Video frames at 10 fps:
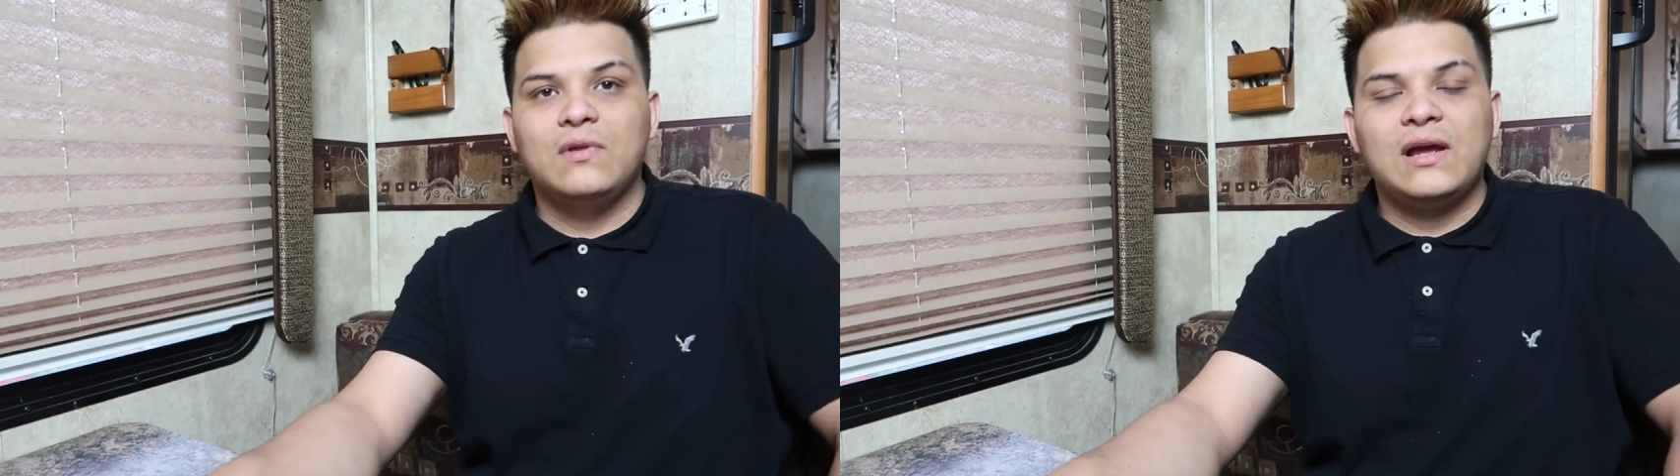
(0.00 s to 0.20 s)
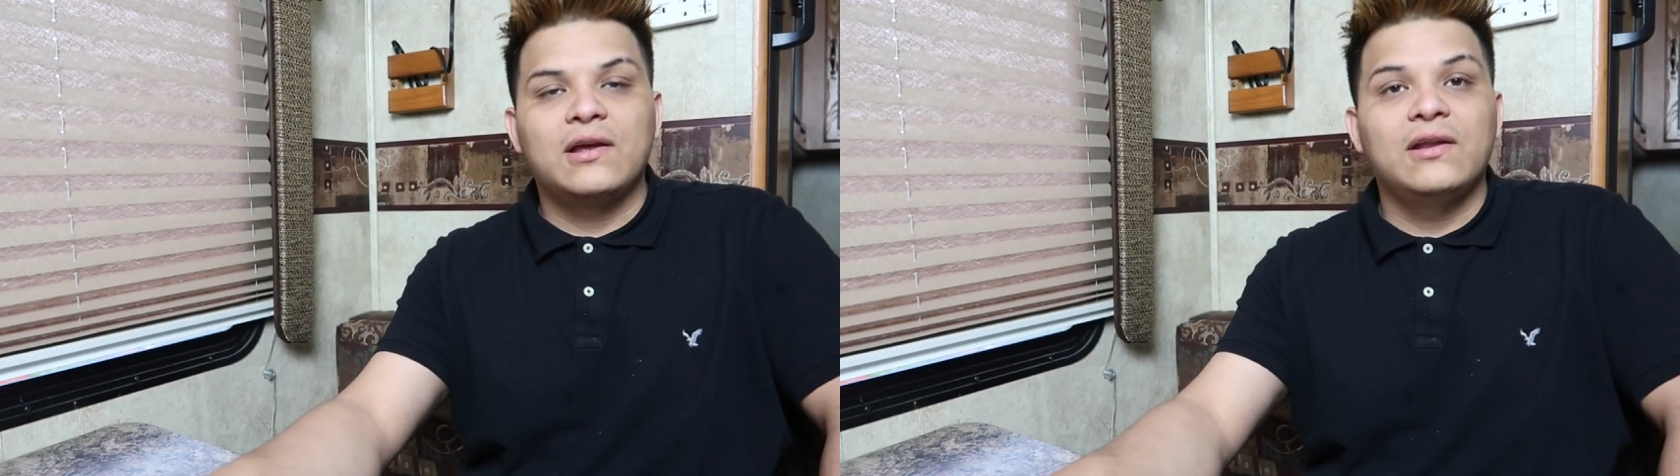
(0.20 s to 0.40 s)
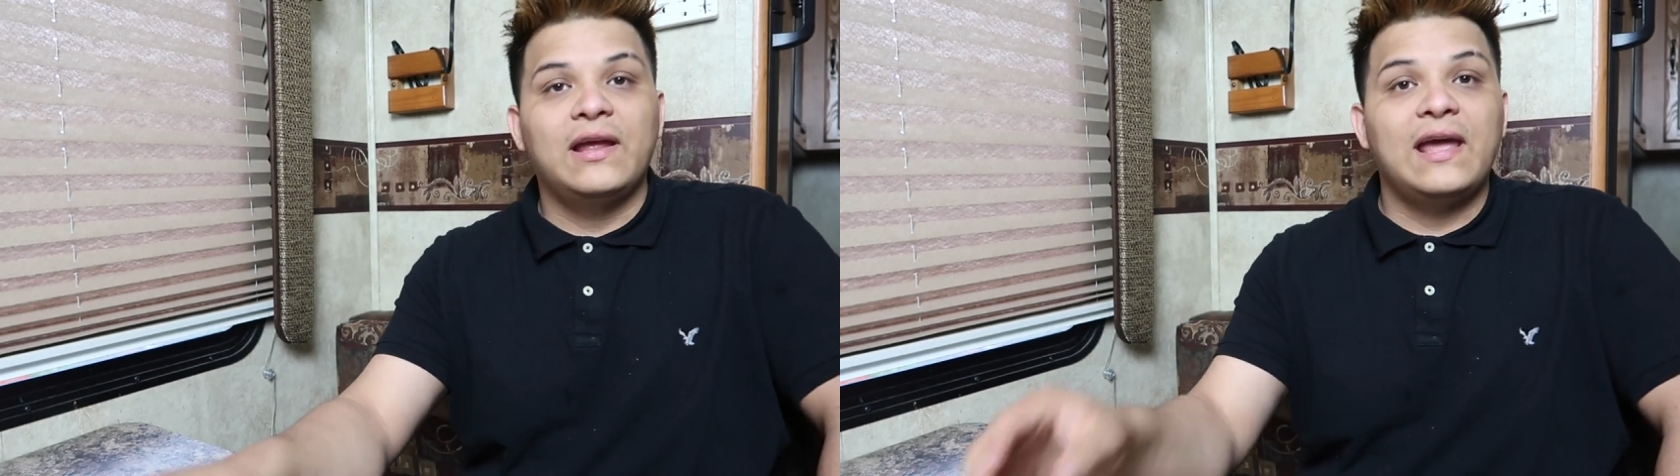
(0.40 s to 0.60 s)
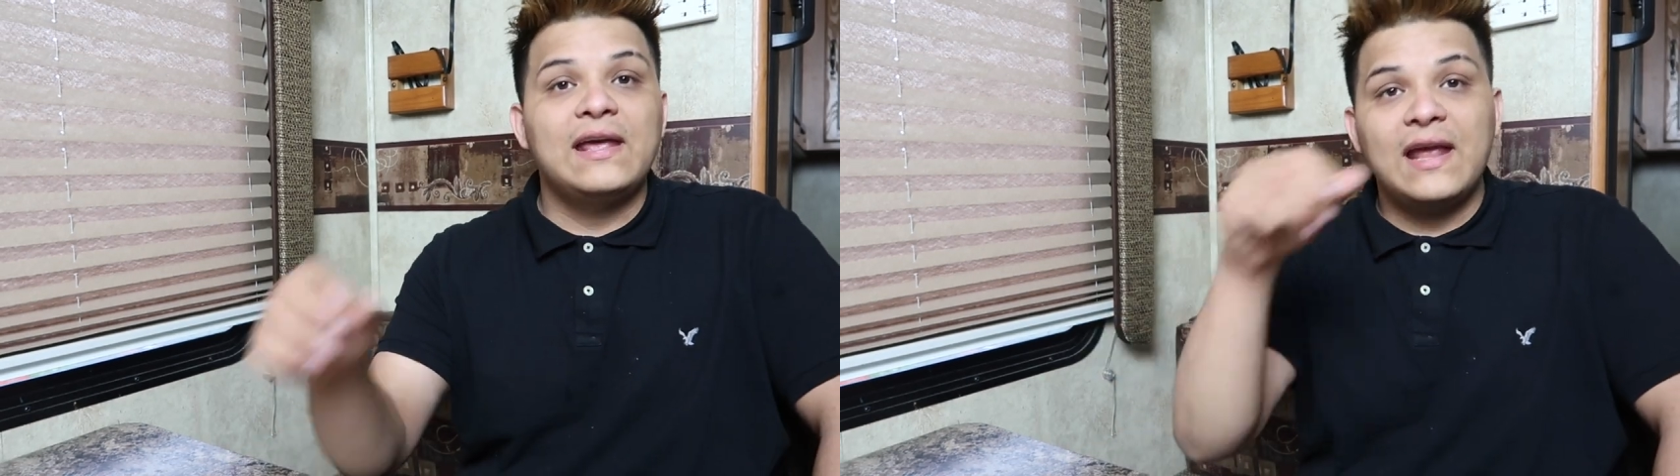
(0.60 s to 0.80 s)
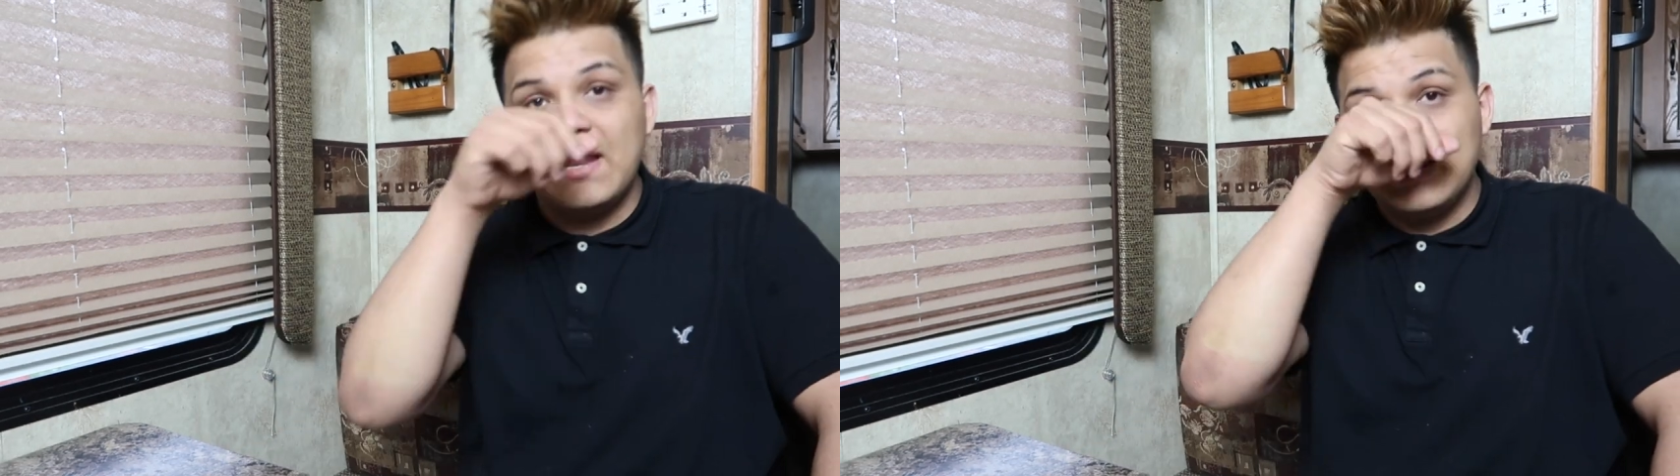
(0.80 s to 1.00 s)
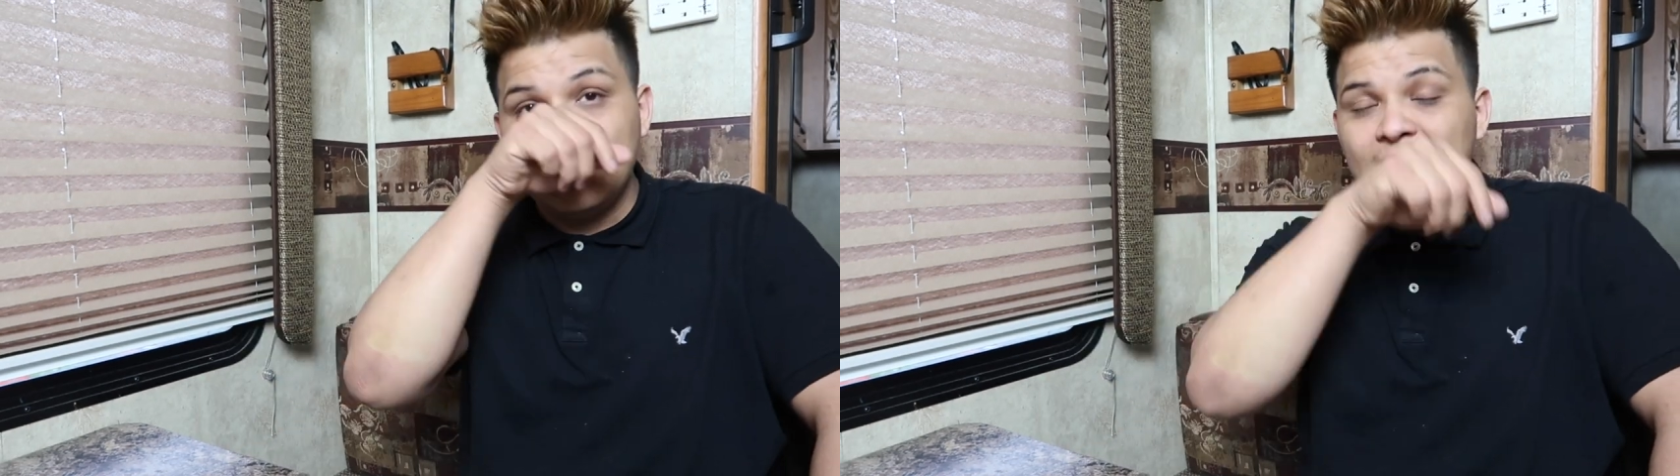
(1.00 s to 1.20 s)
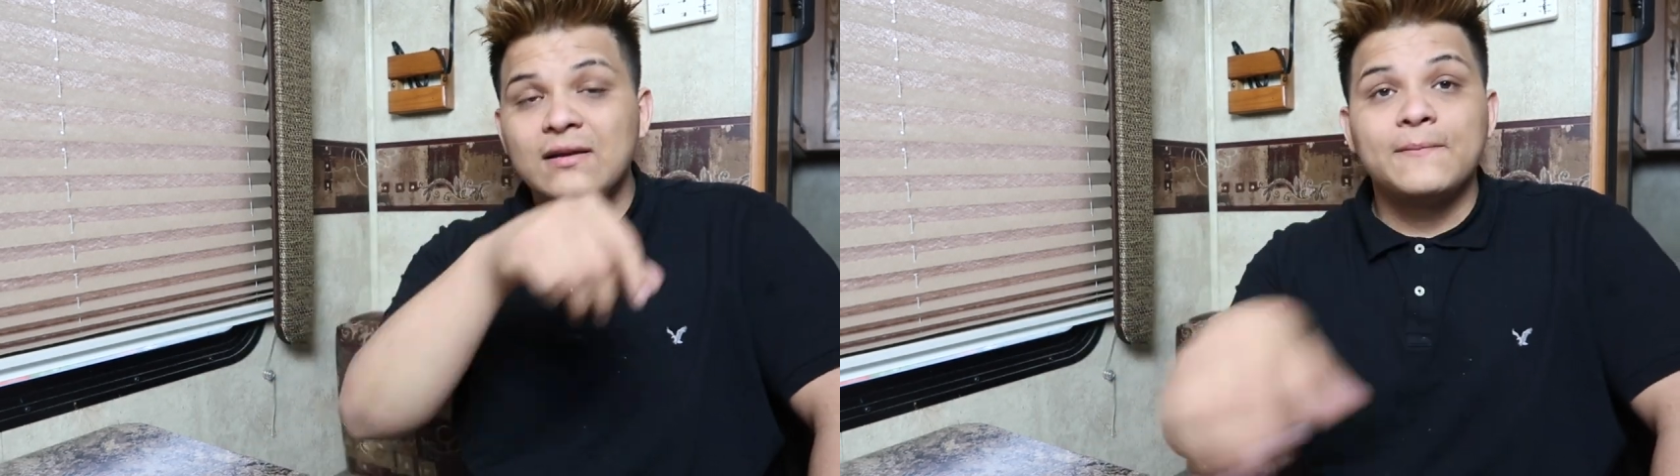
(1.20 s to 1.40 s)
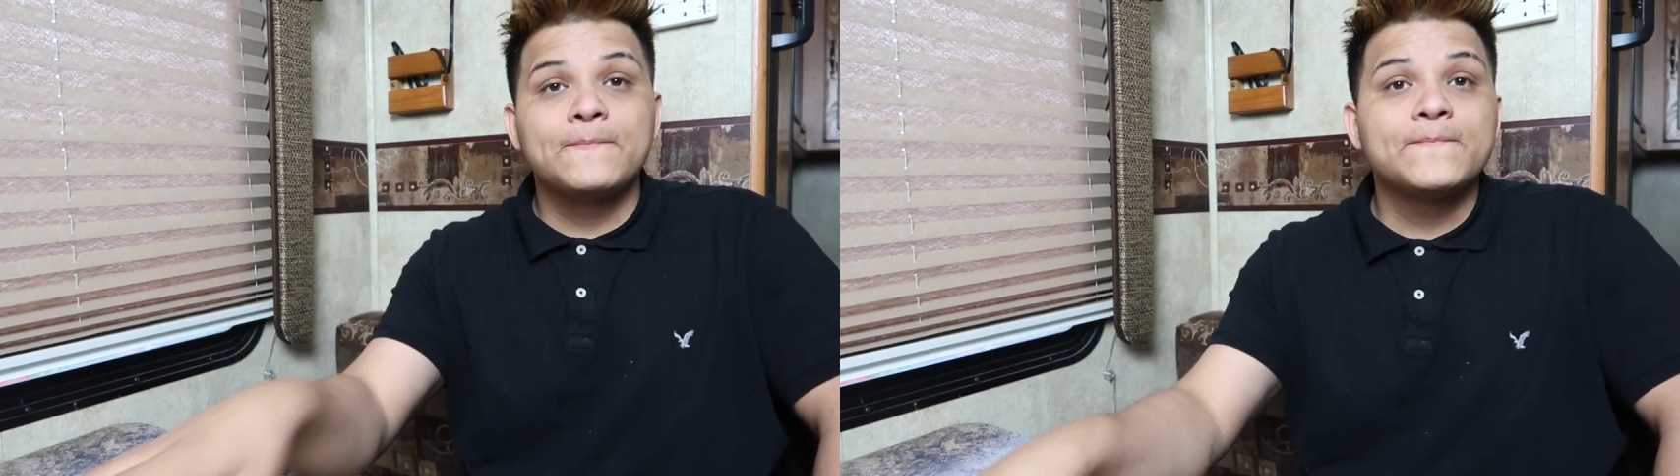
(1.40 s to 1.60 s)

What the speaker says: that can negate anything,